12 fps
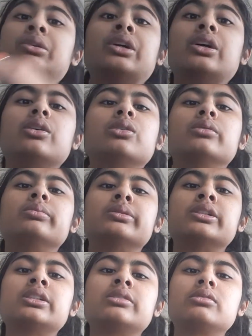know,
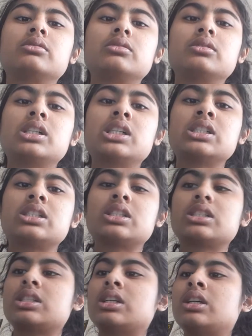but let's
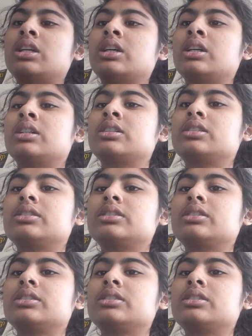see.